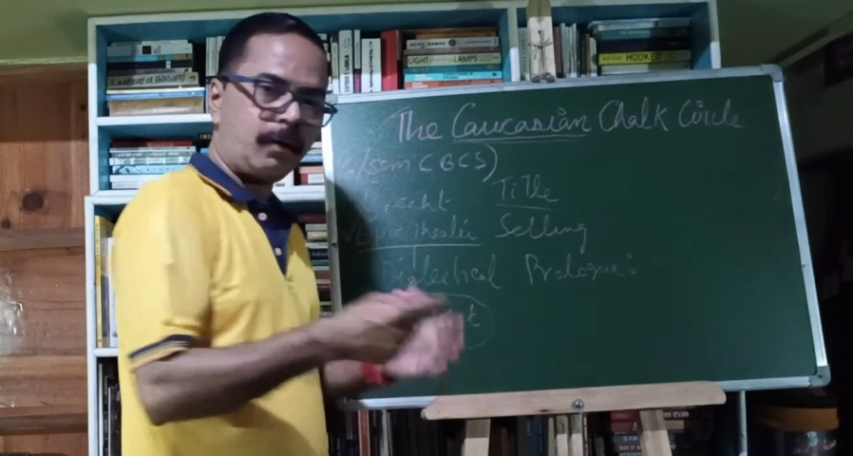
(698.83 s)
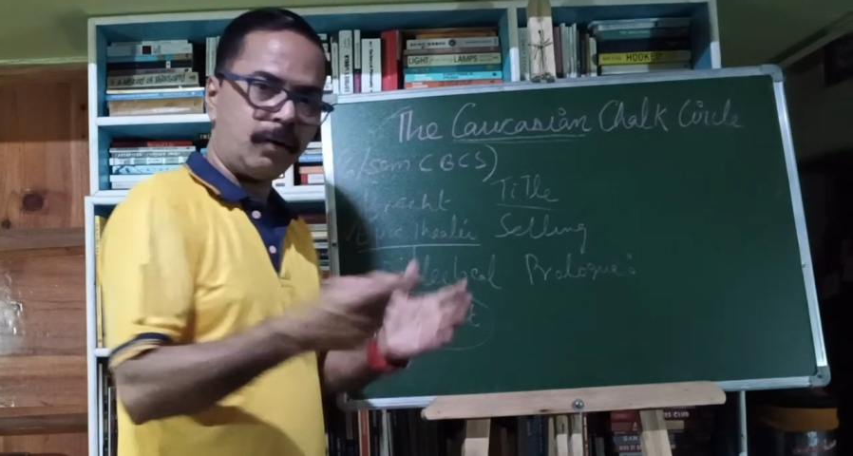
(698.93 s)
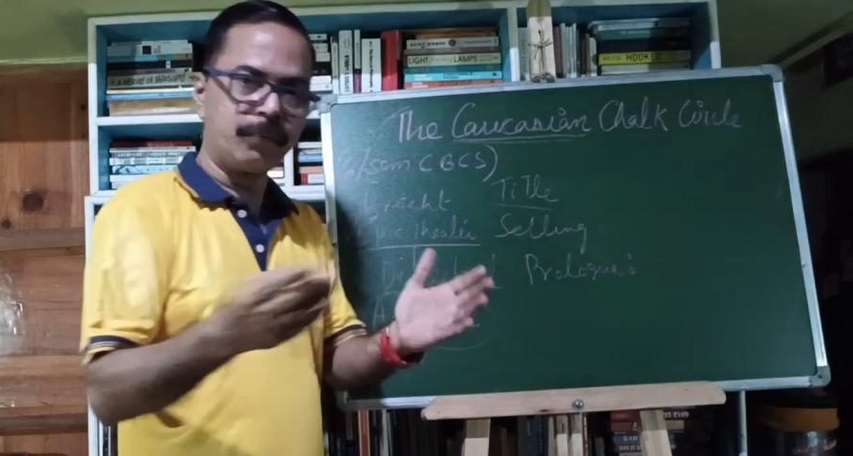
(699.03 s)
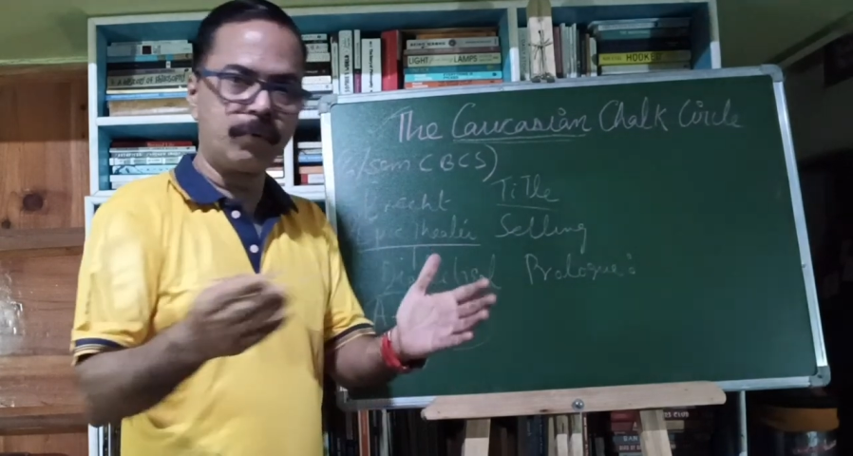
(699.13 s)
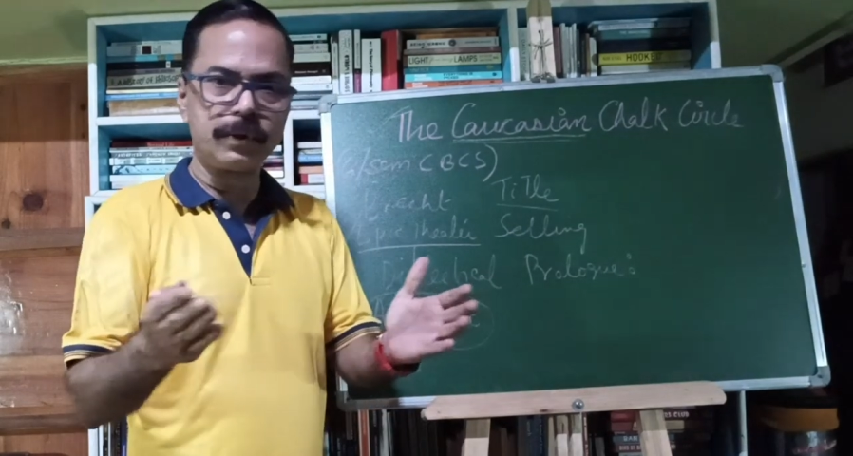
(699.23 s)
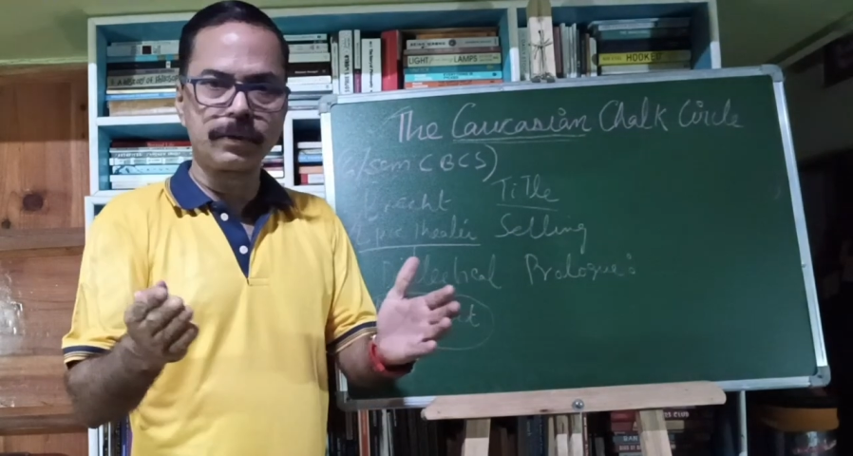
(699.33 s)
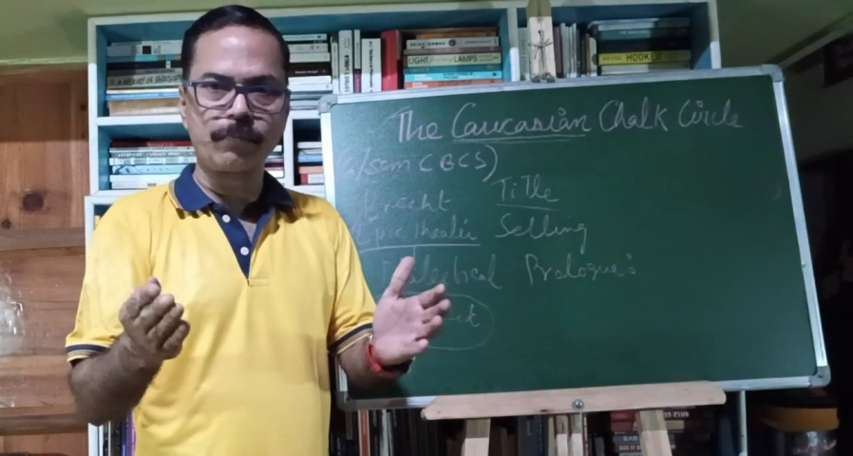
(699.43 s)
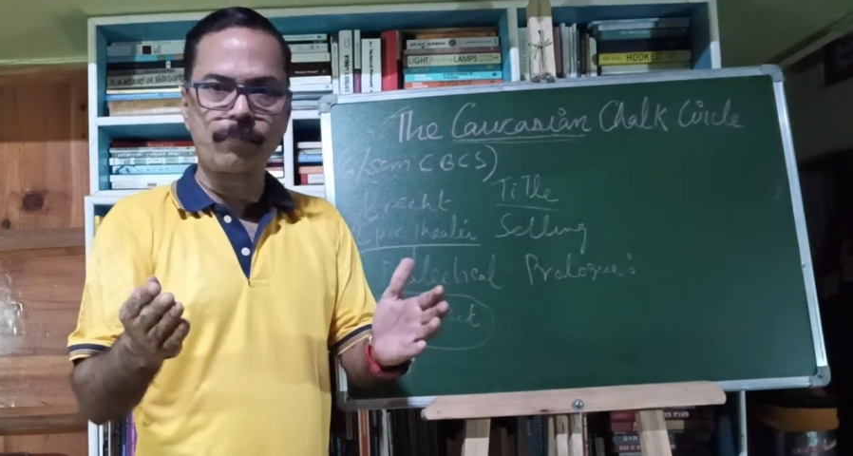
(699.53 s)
of course